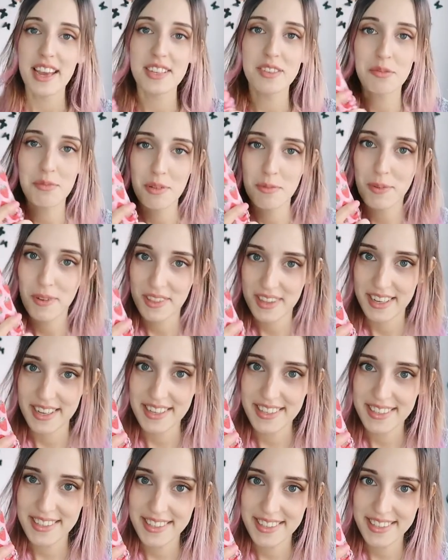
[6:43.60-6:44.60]
guys remember
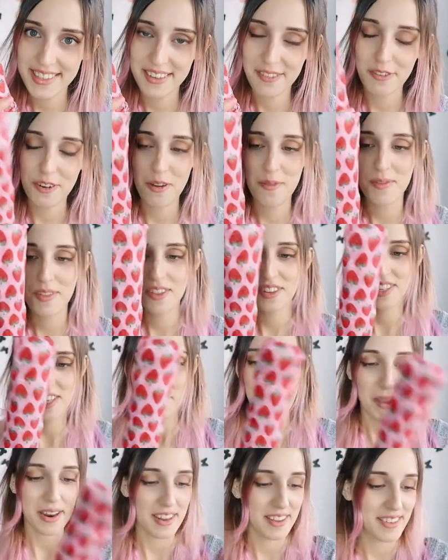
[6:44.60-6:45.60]
this from the
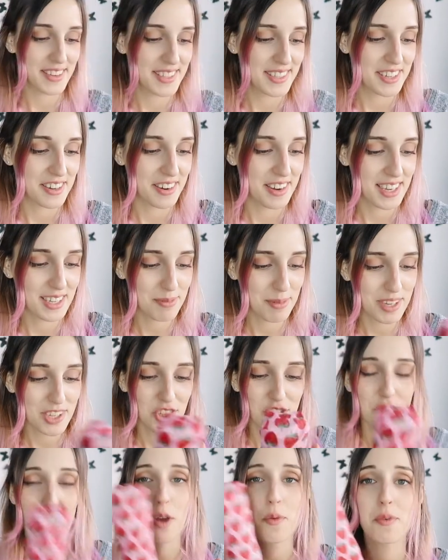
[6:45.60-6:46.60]
Japaniku series? My
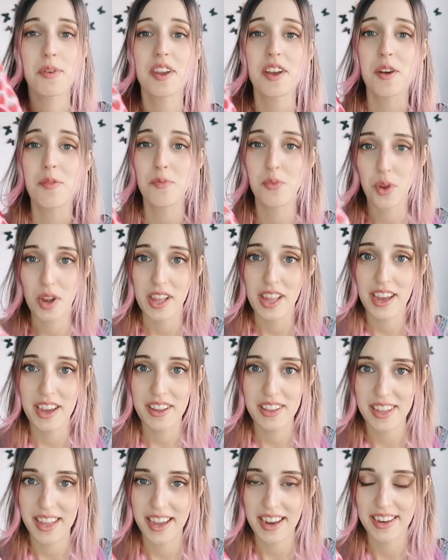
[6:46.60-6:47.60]
strawberry
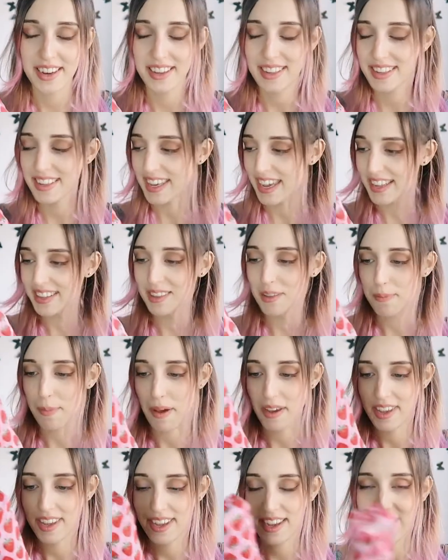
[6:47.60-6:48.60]
umbrella that kicked the
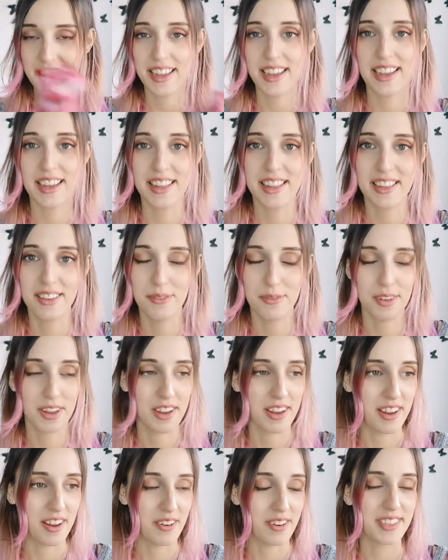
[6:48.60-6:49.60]
bucket in
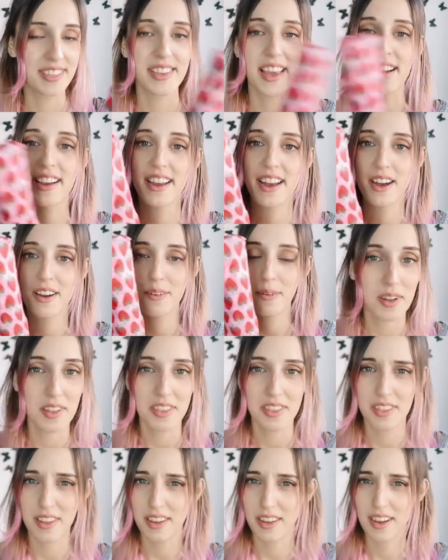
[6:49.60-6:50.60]
uh, Osaka
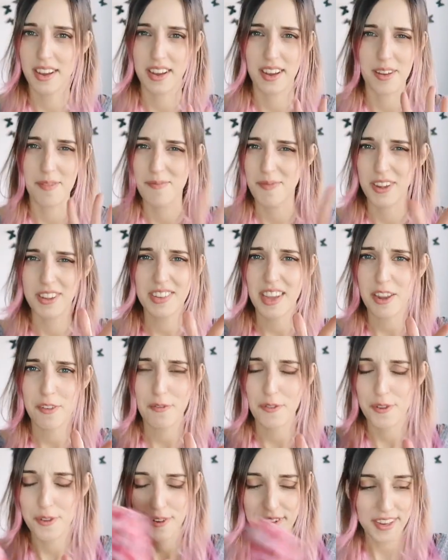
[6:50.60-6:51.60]
with um, a
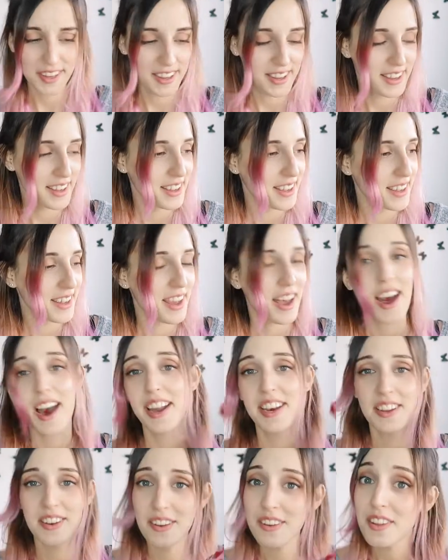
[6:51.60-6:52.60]
typhoon.
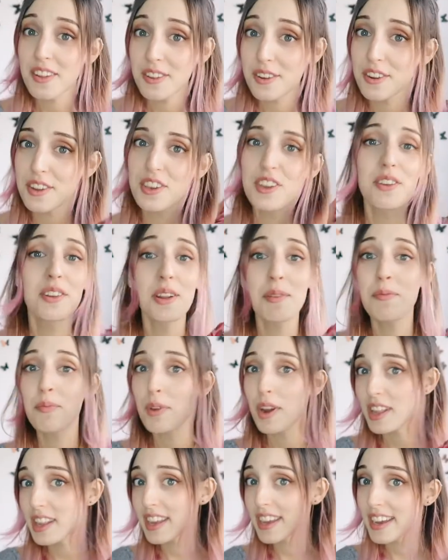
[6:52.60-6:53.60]
I need another cute
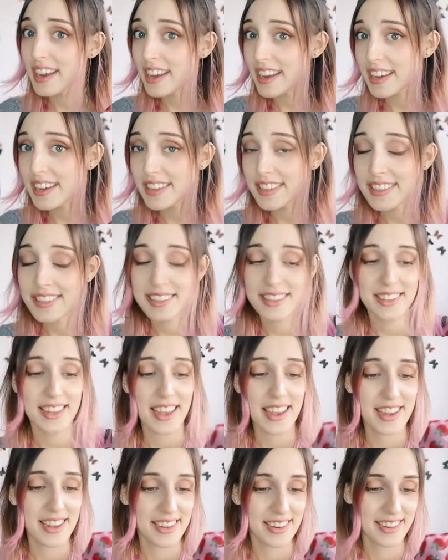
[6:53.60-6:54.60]
umbrella, guys.
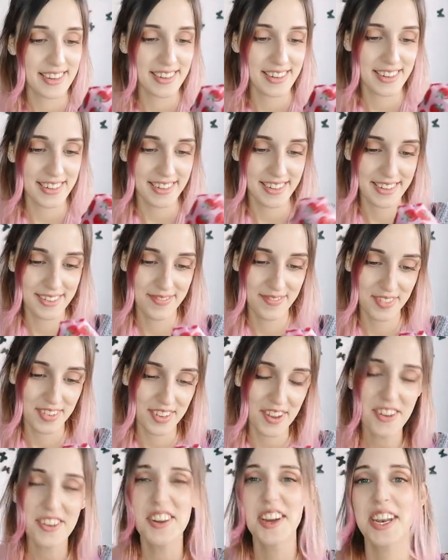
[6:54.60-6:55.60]
And um,
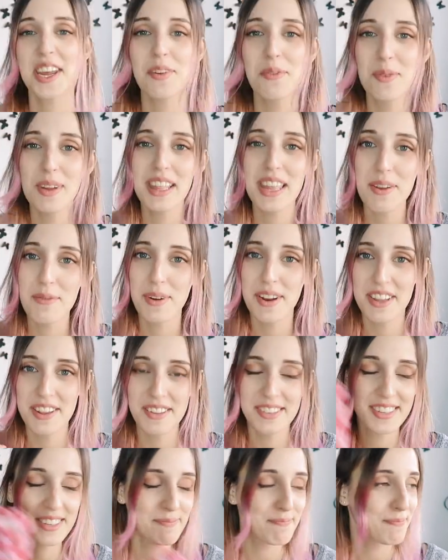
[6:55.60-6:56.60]
oh god, I really want
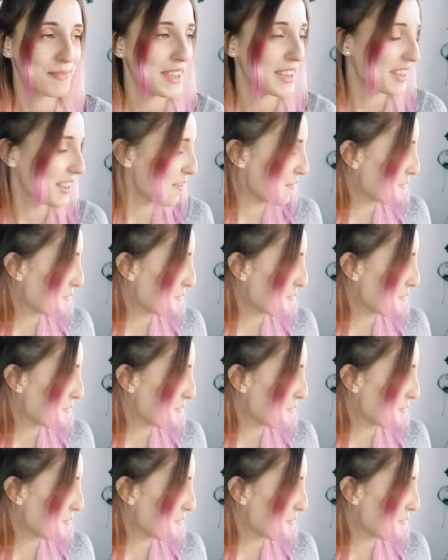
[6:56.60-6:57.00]
you to pick